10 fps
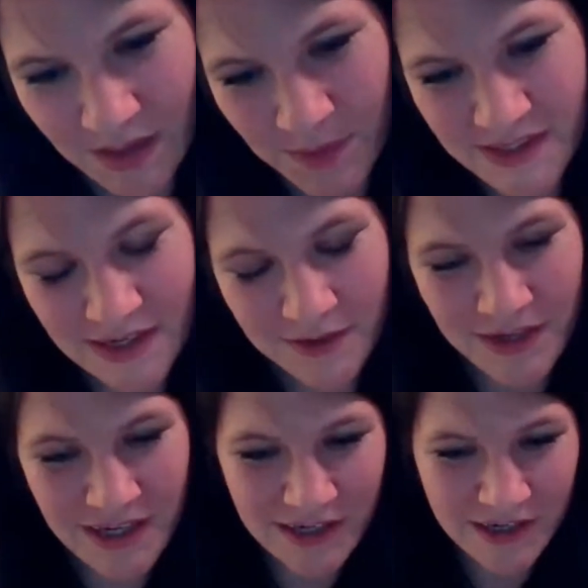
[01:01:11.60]
I mean, down
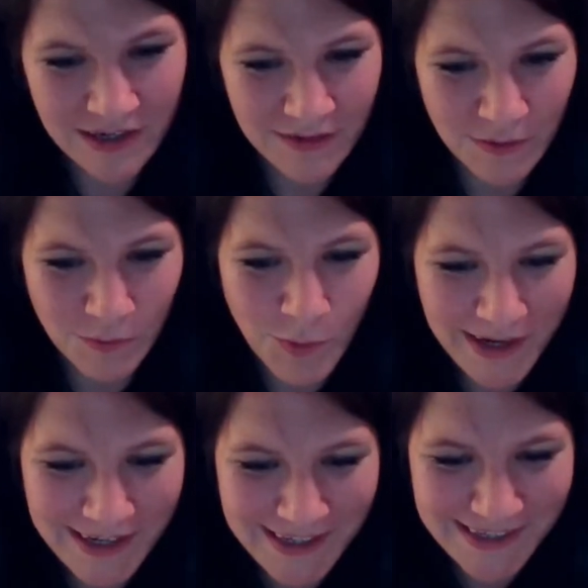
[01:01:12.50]
here,
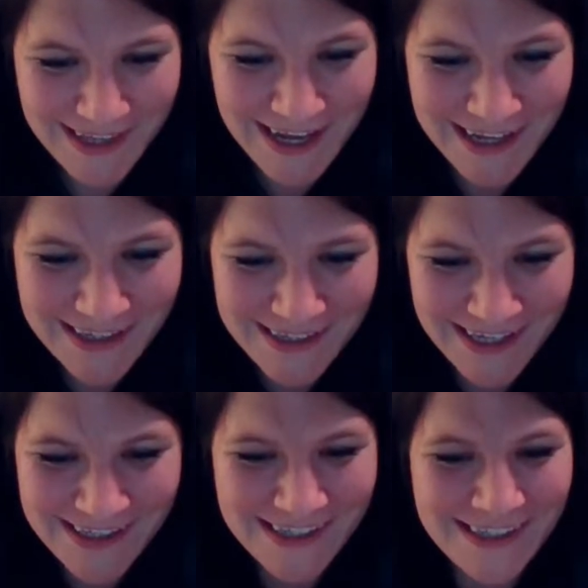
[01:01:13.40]
what is this?
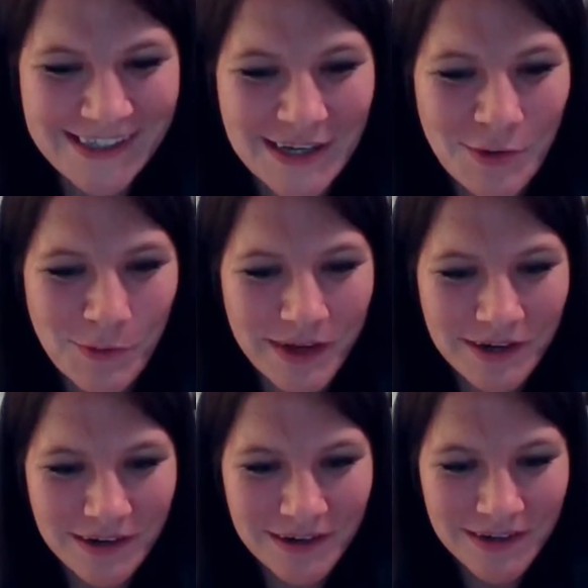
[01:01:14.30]
this is so
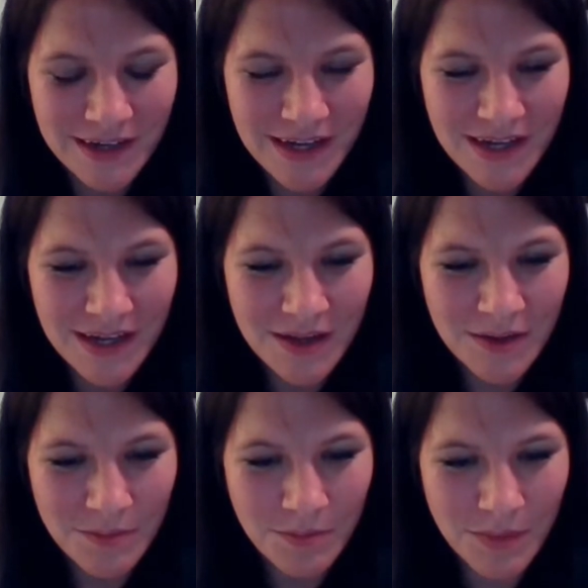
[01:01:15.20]
weird.
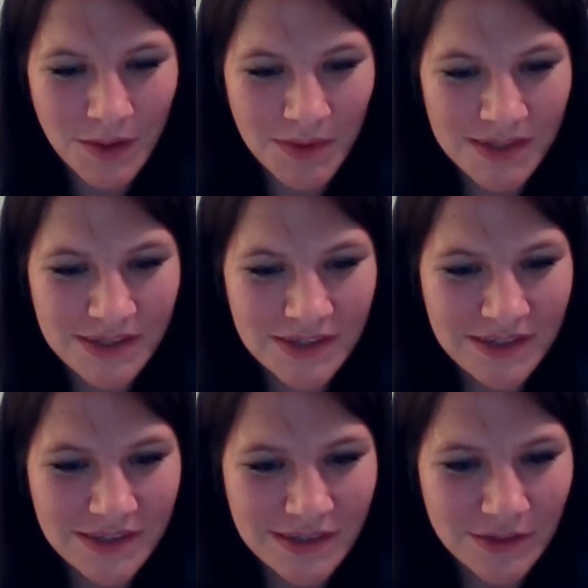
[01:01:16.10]
Maybe it's
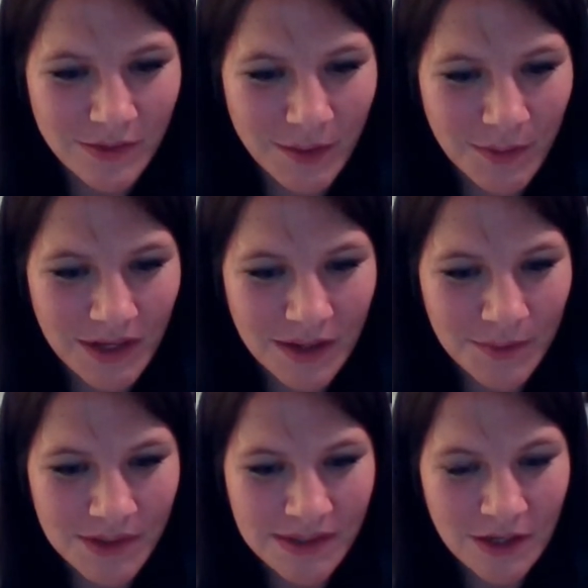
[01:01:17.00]
just a ceramic and
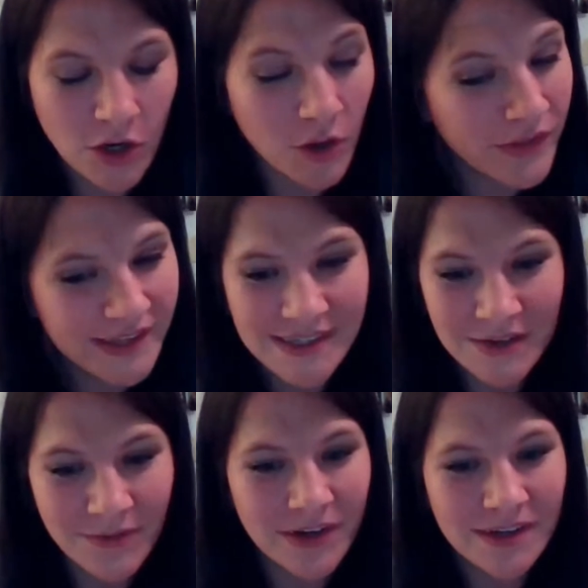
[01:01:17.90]
I'm insane. No, that's
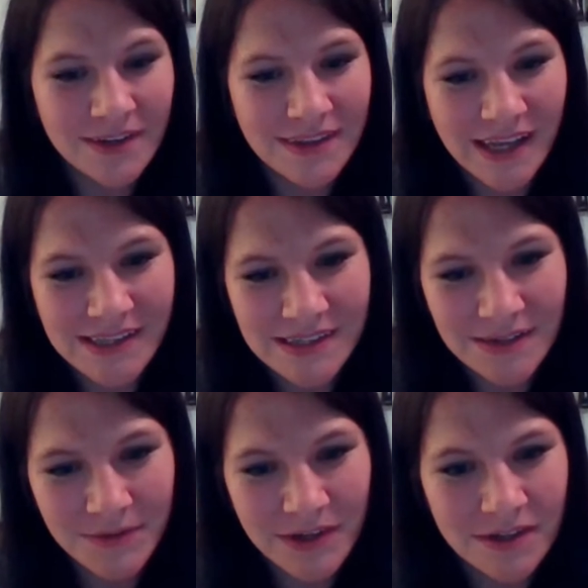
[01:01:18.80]
different. That's
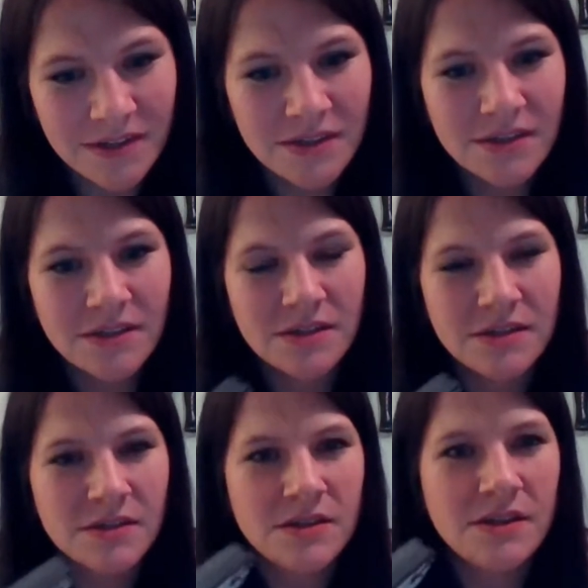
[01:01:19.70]
different.
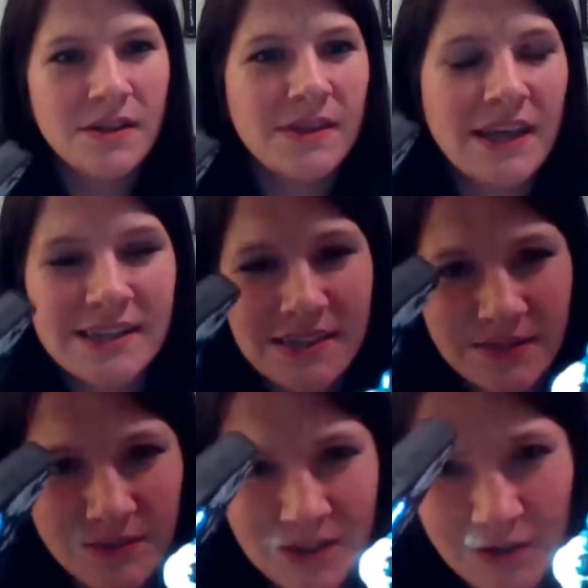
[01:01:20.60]
That's
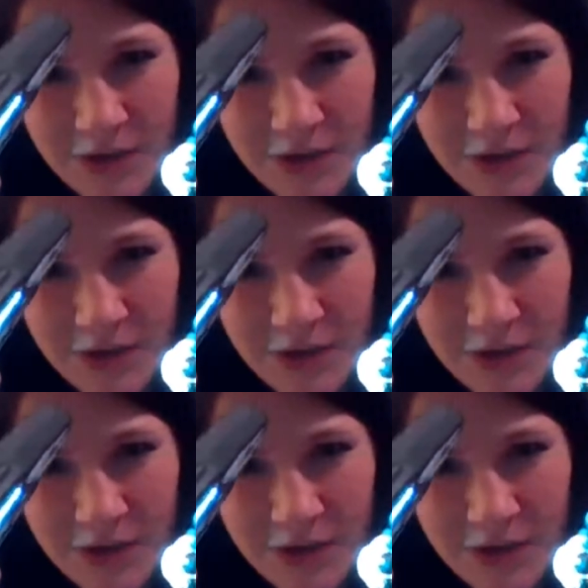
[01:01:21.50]
different.